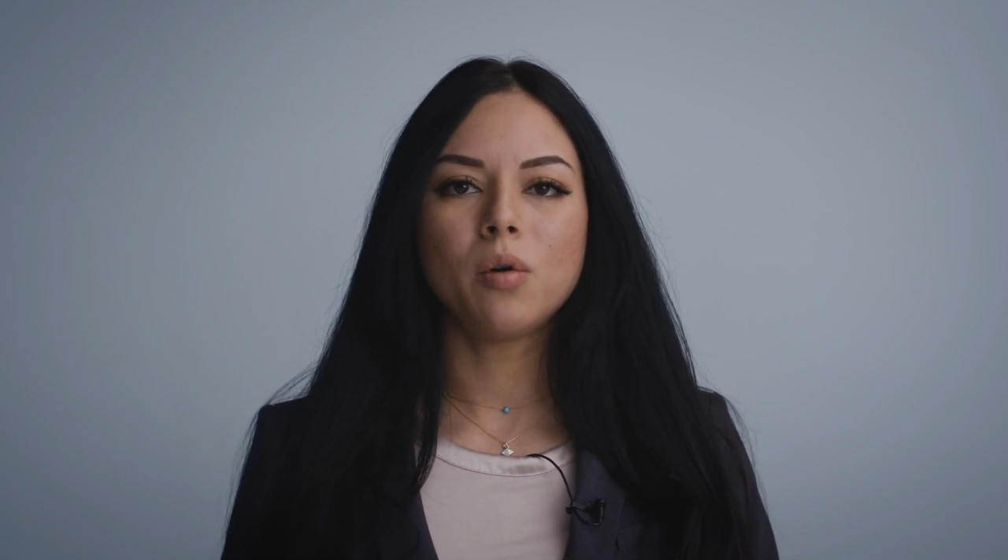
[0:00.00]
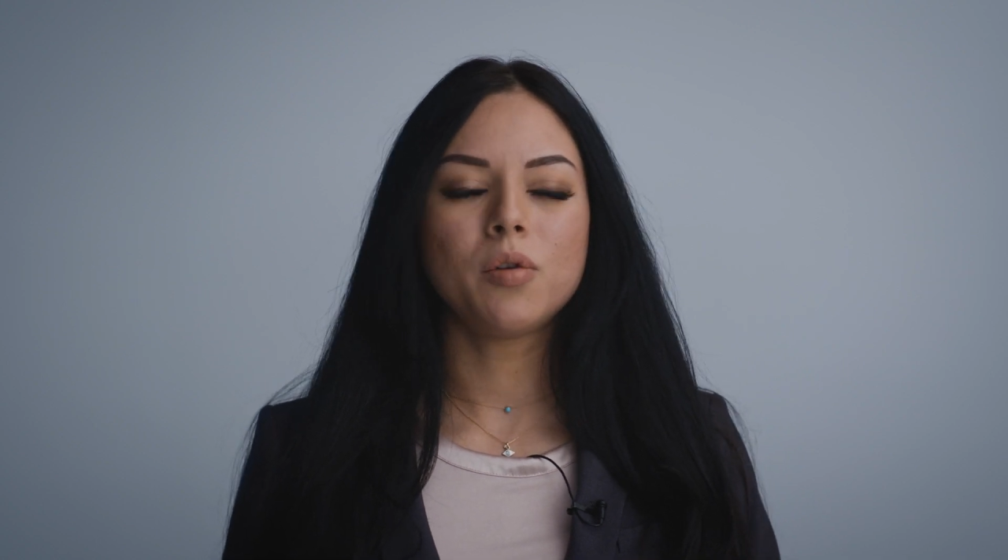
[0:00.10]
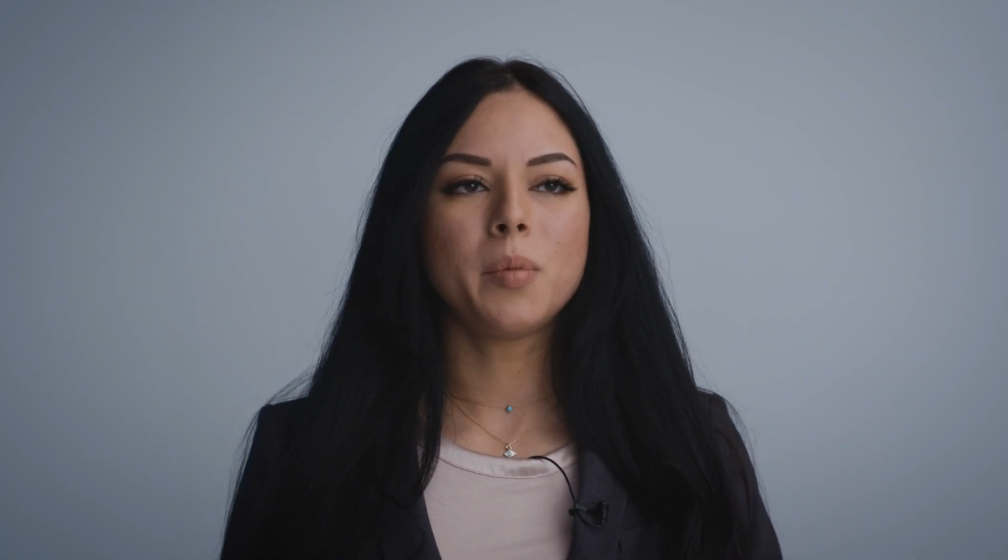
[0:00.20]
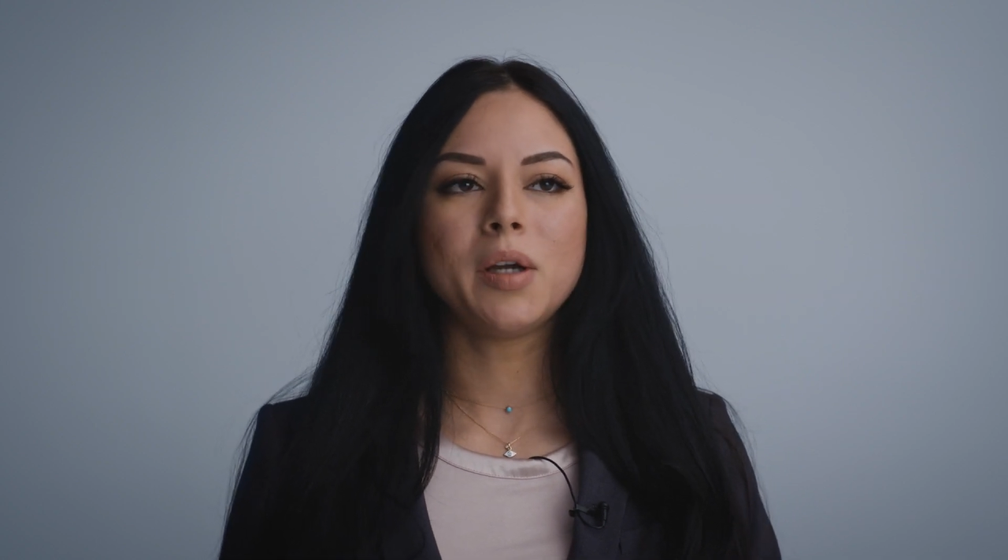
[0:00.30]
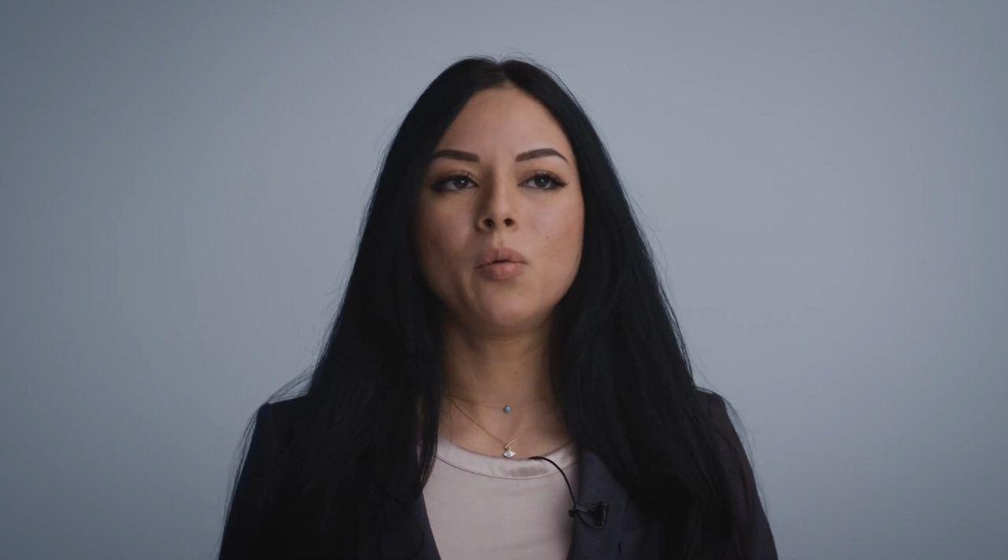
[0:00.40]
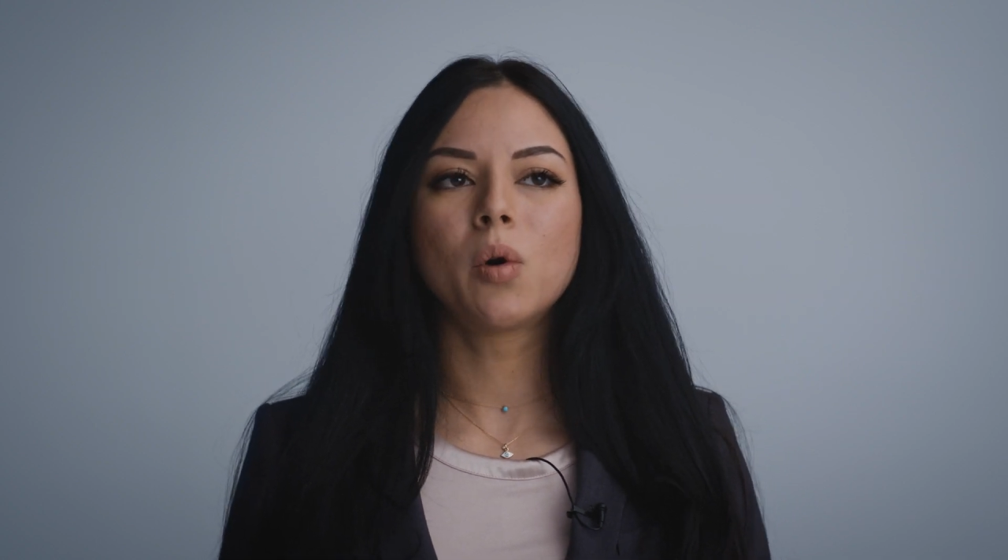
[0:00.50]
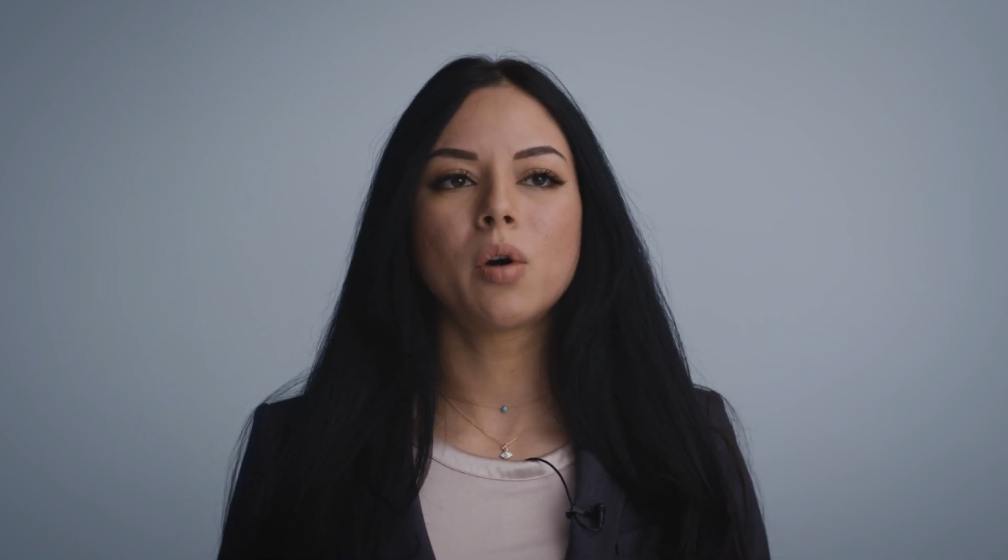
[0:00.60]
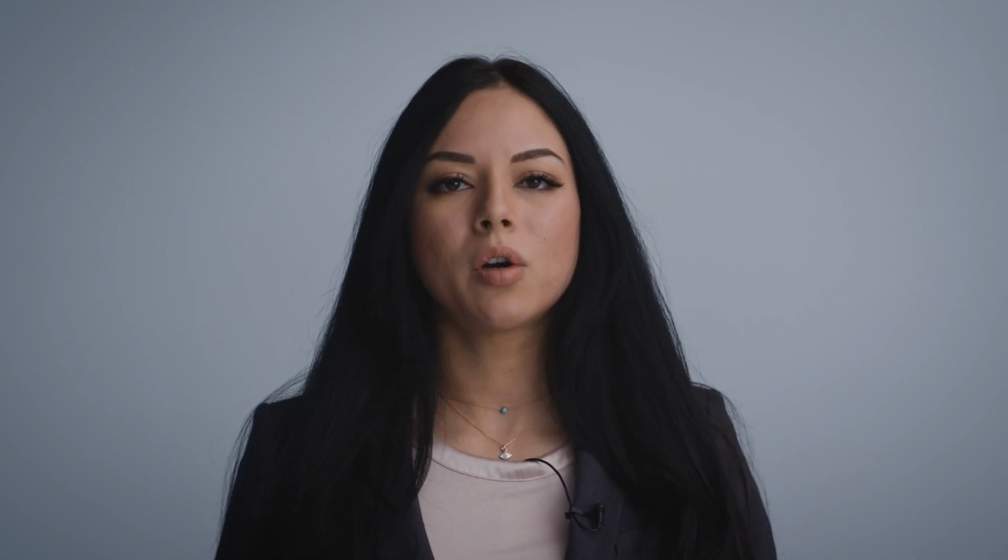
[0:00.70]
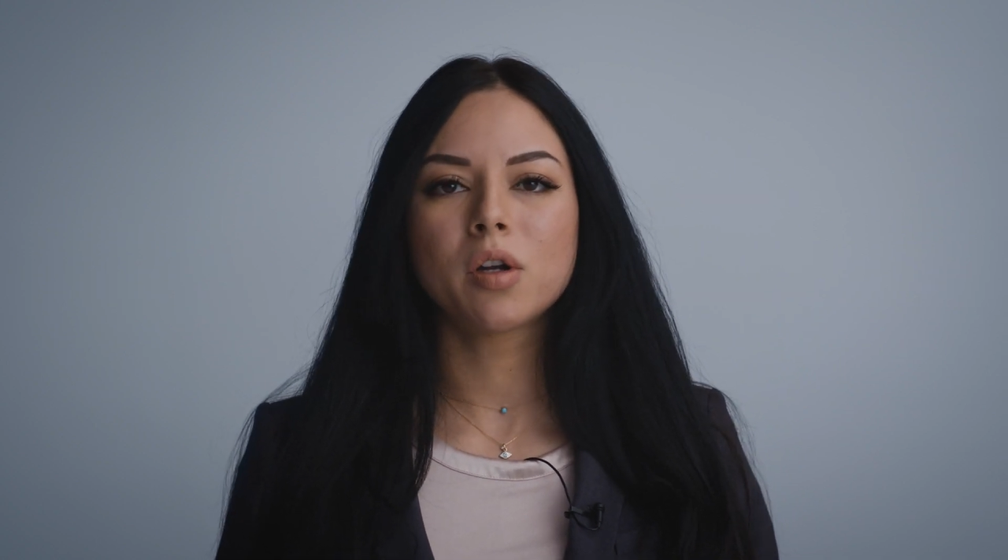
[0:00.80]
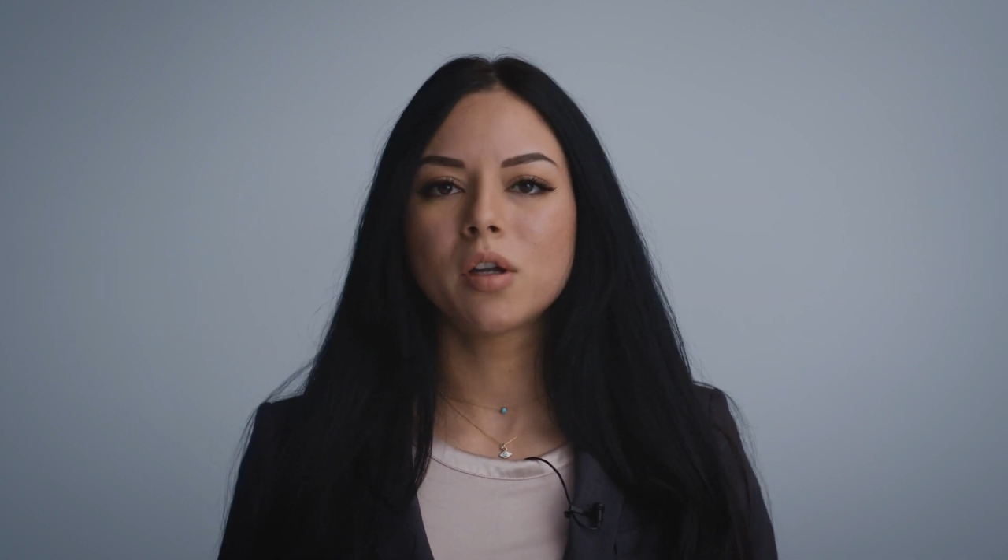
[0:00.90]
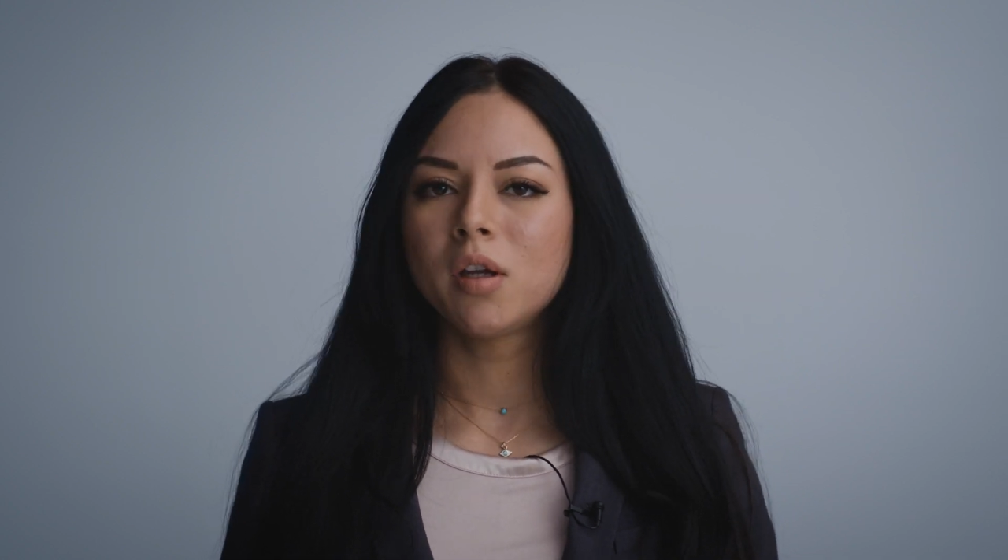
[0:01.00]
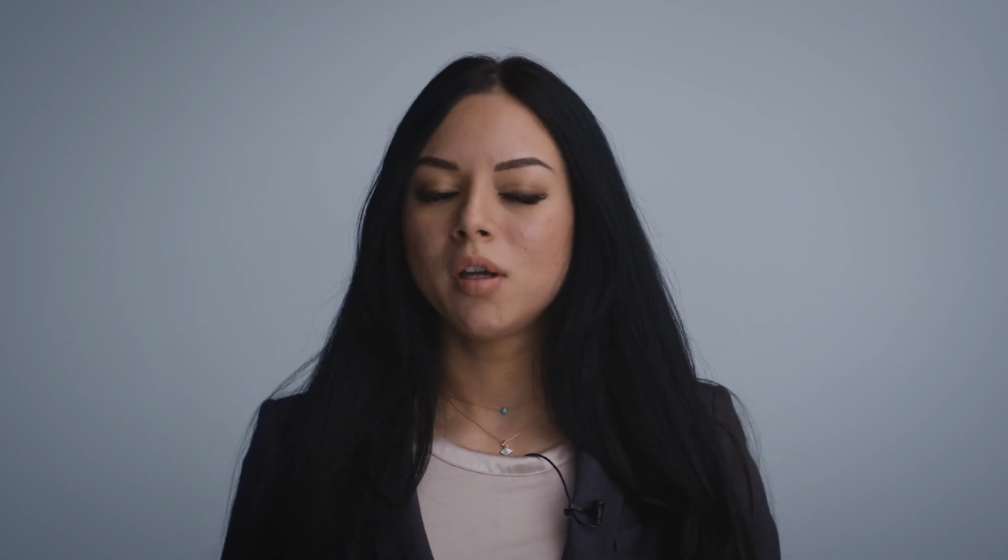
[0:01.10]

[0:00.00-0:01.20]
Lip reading: of my work.